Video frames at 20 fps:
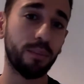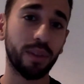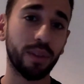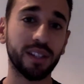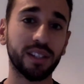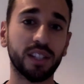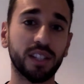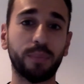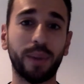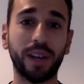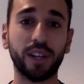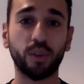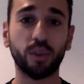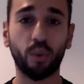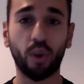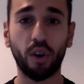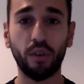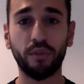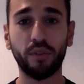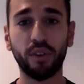but there's a
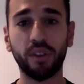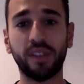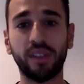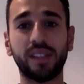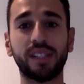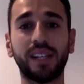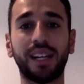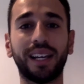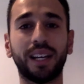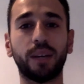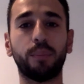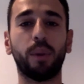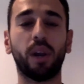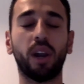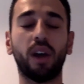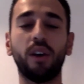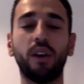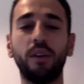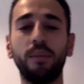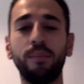special offer and there's a link
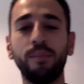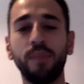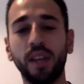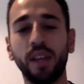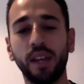below.